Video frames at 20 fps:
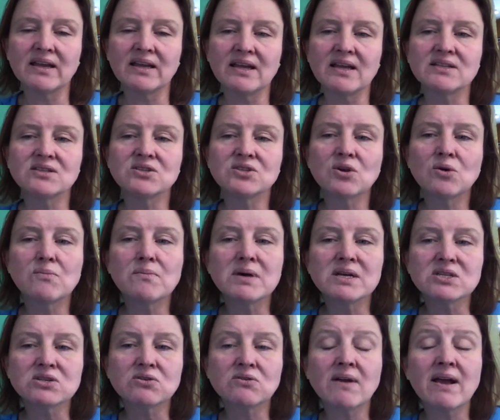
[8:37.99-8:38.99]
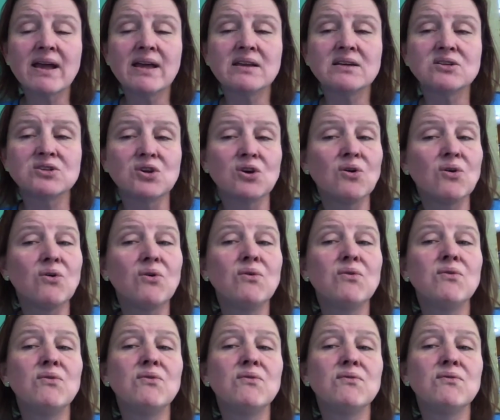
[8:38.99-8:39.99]
And so Muskrat
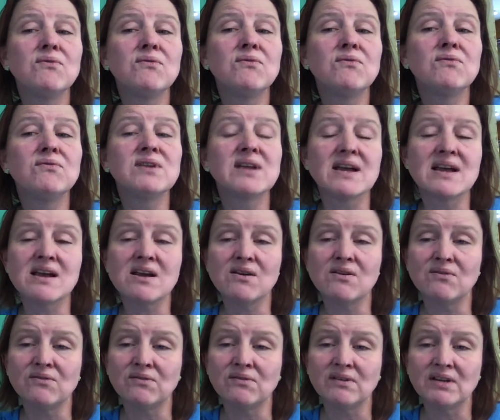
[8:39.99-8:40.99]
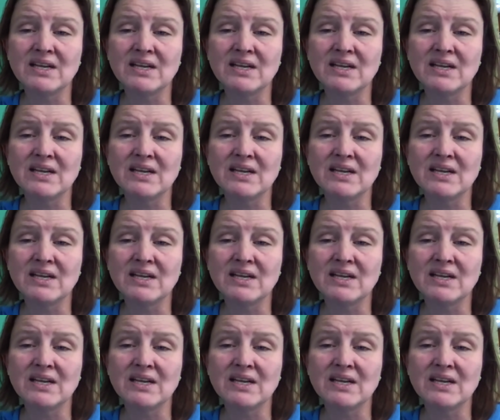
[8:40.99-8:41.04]
dove down,